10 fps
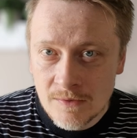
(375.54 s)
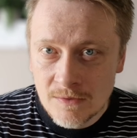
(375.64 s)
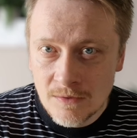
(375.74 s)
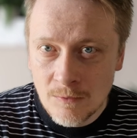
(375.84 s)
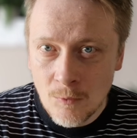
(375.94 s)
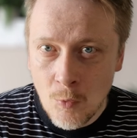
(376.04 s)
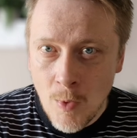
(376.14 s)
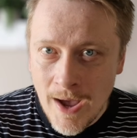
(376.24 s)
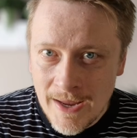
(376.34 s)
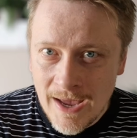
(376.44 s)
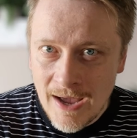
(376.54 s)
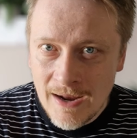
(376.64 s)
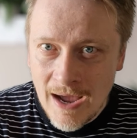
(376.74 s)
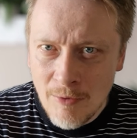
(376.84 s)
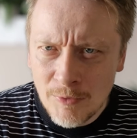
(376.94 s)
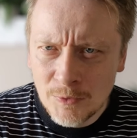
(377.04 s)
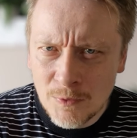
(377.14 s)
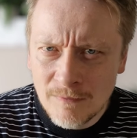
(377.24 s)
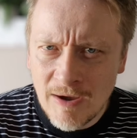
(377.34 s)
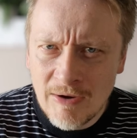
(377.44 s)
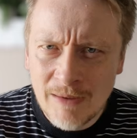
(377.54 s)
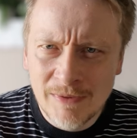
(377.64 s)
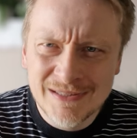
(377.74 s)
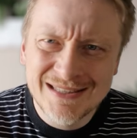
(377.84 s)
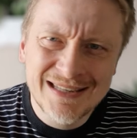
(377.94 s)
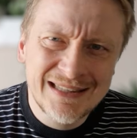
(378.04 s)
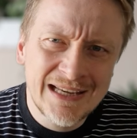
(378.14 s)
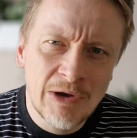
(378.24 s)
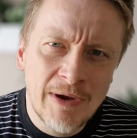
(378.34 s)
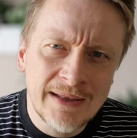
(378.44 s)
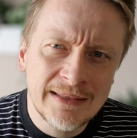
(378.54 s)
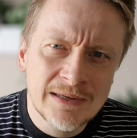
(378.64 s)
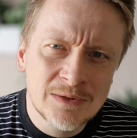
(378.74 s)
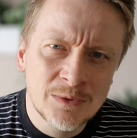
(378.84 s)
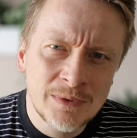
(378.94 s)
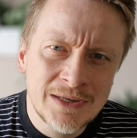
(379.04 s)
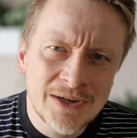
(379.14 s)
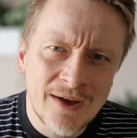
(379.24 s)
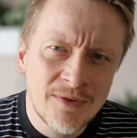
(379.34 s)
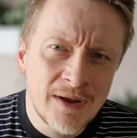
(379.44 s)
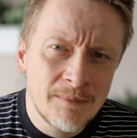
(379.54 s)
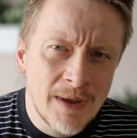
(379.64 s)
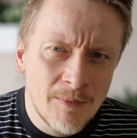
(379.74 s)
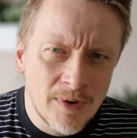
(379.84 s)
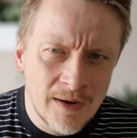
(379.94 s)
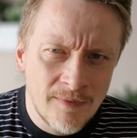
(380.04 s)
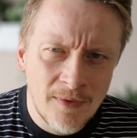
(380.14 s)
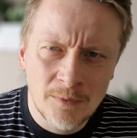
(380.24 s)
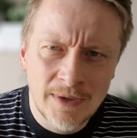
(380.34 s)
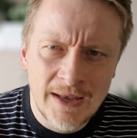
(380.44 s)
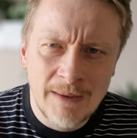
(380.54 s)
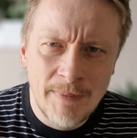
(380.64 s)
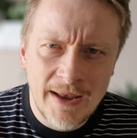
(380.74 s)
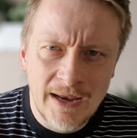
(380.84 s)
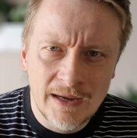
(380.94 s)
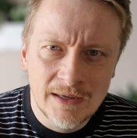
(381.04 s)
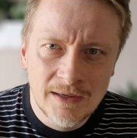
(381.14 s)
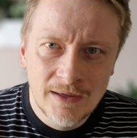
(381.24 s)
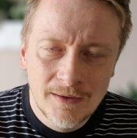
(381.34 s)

So why are our two variables sitting right next to each other in memory without any padding?